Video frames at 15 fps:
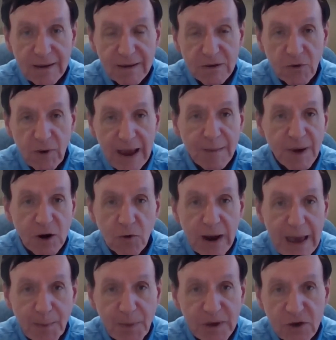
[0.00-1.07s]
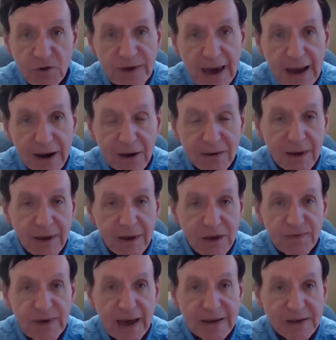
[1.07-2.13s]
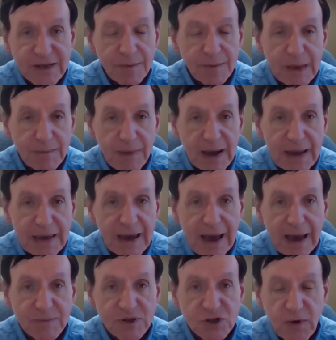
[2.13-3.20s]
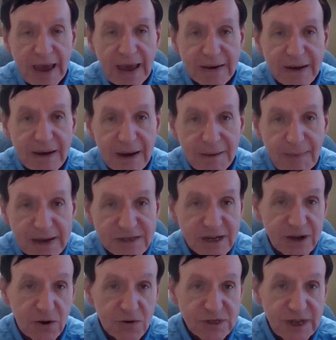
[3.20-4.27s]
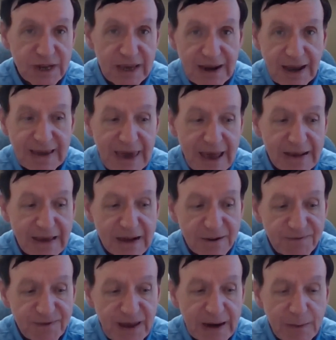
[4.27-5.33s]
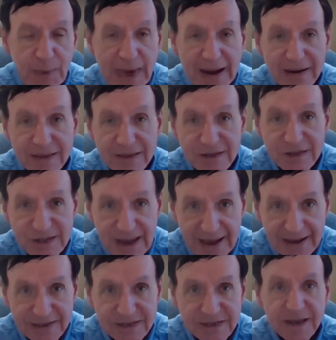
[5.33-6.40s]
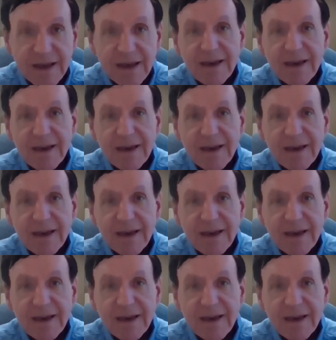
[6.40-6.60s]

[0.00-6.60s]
grandpa, you've got to send me money. I'm stranded in Mexico City and I can't get a flight back to the States.